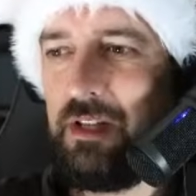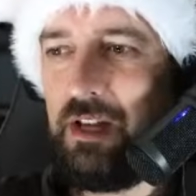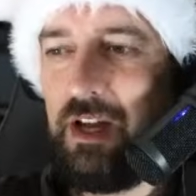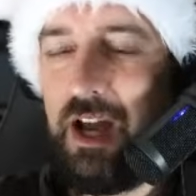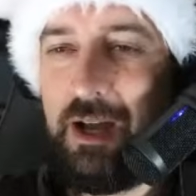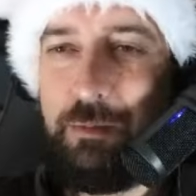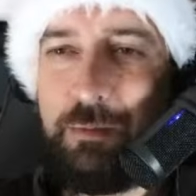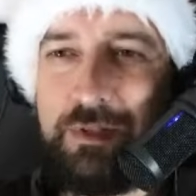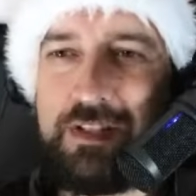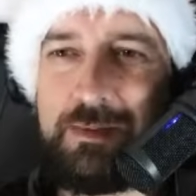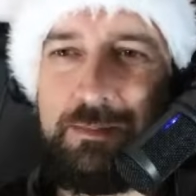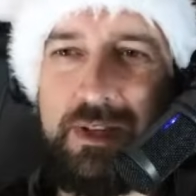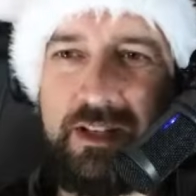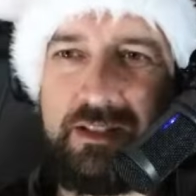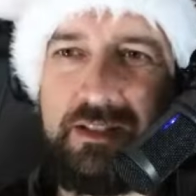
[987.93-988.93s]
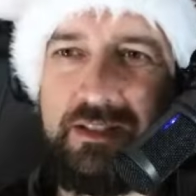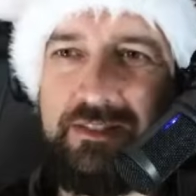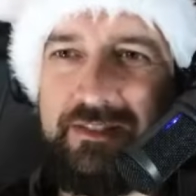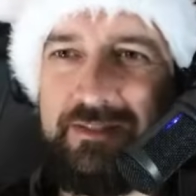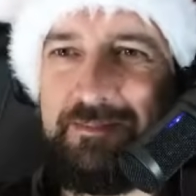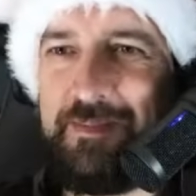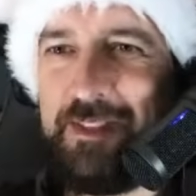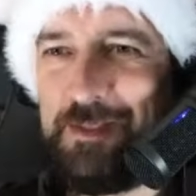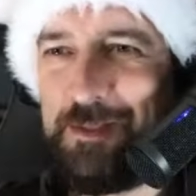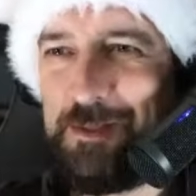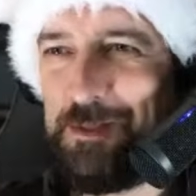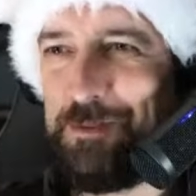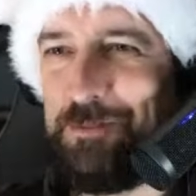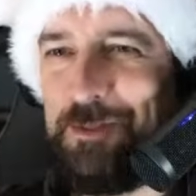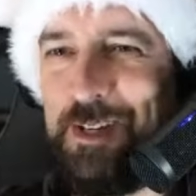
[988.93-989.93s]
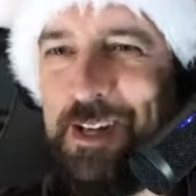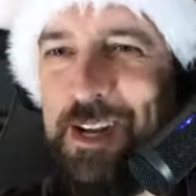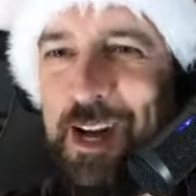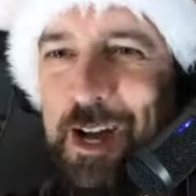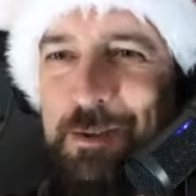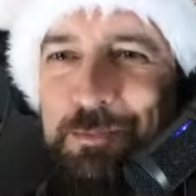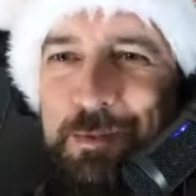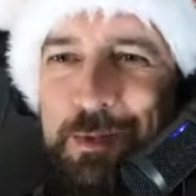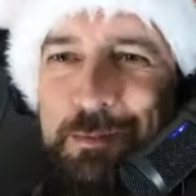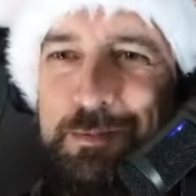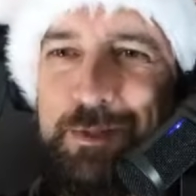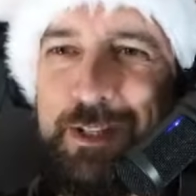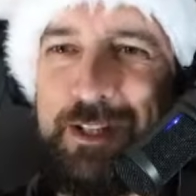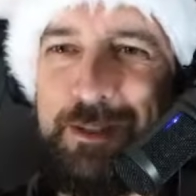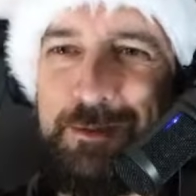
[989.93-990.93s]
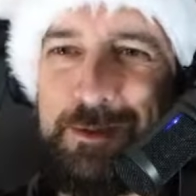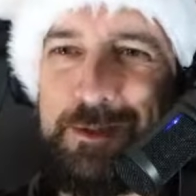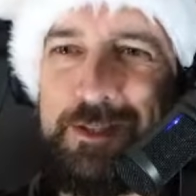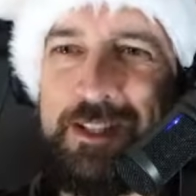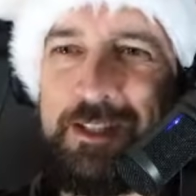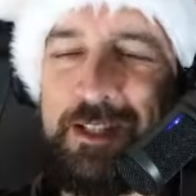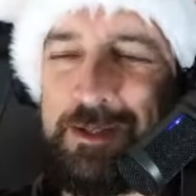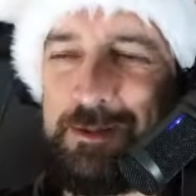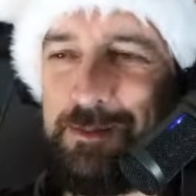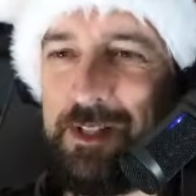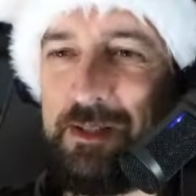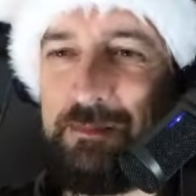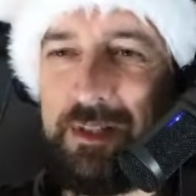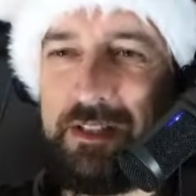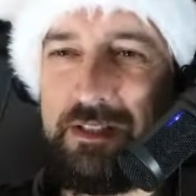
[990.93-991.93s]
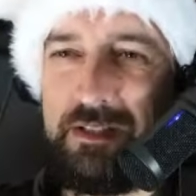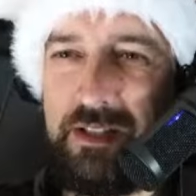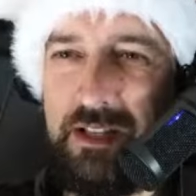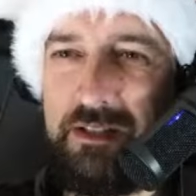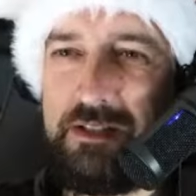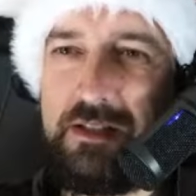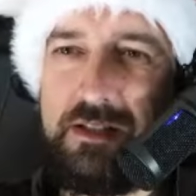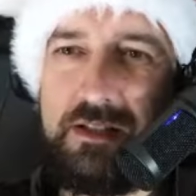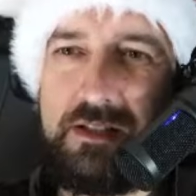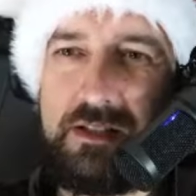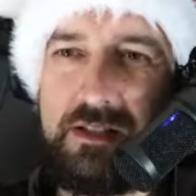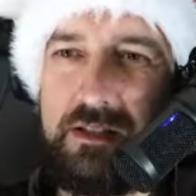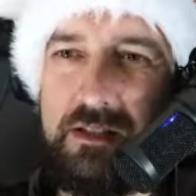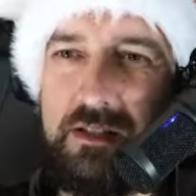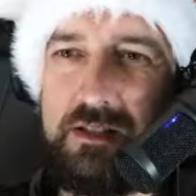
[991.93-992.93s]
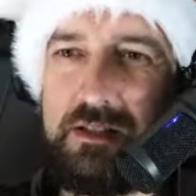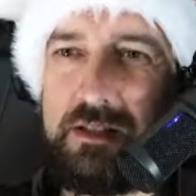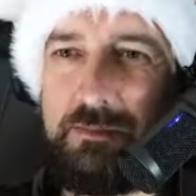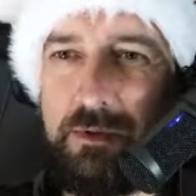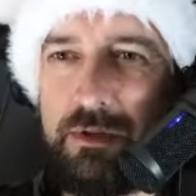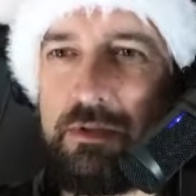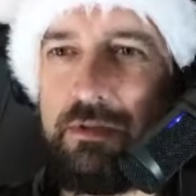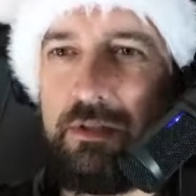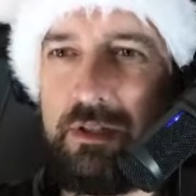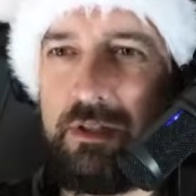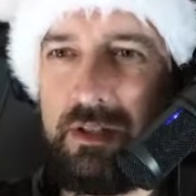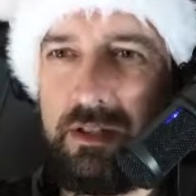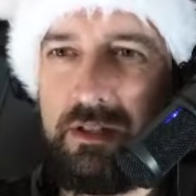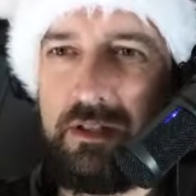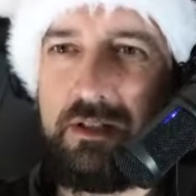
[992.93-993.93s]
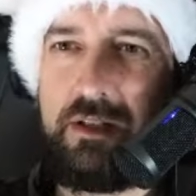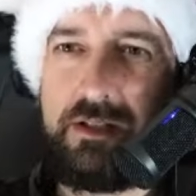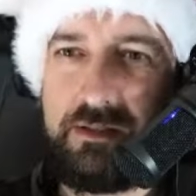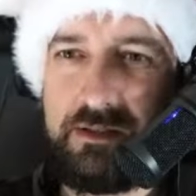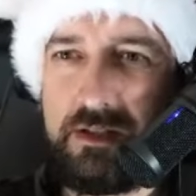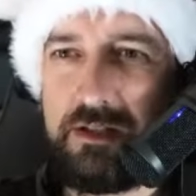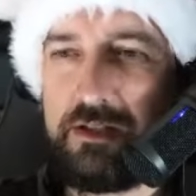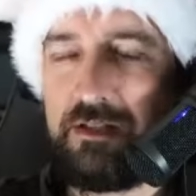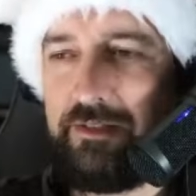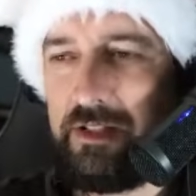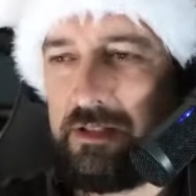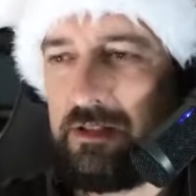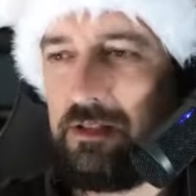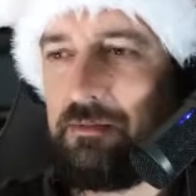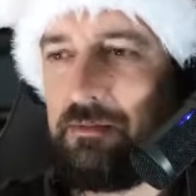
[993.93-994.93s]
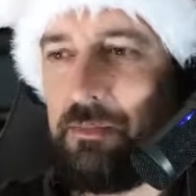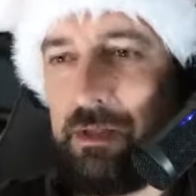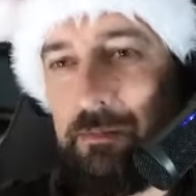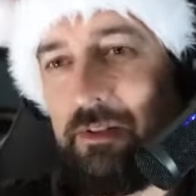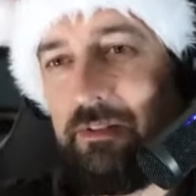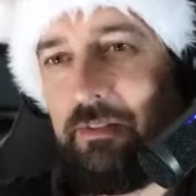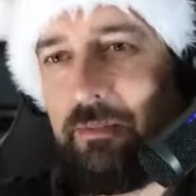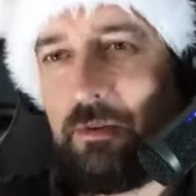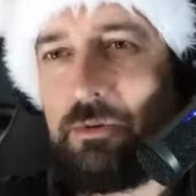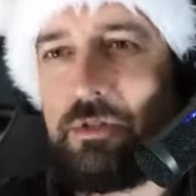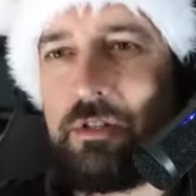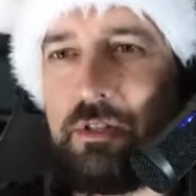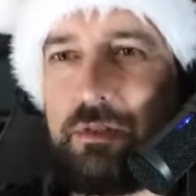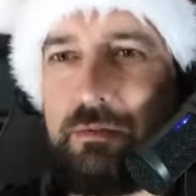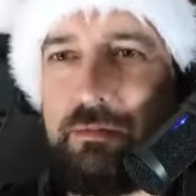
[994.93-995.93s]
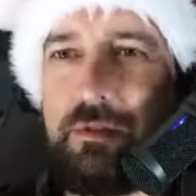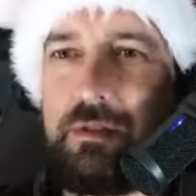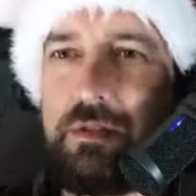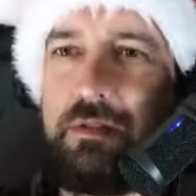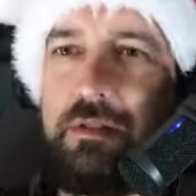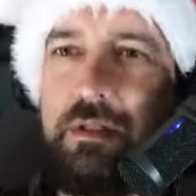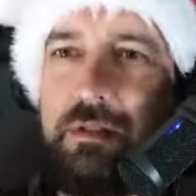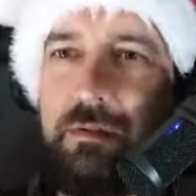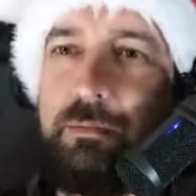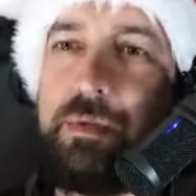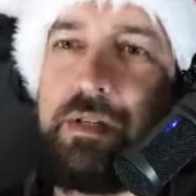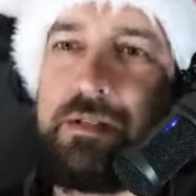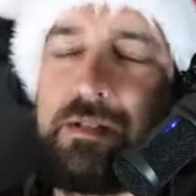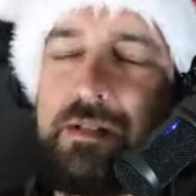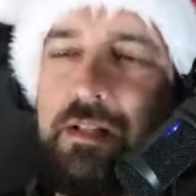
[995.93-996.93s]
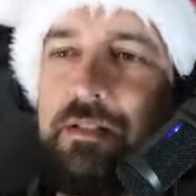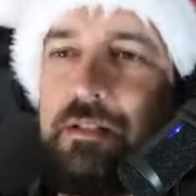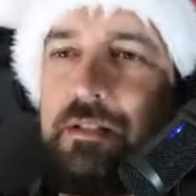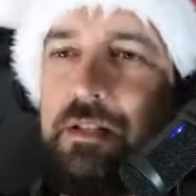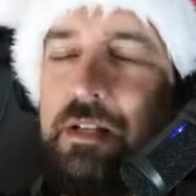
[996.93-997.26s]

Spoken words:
I would expect it, so I would probably hallucinate as well. But the reality is it supports only current session. That's it. Maybe in the future it will be extended.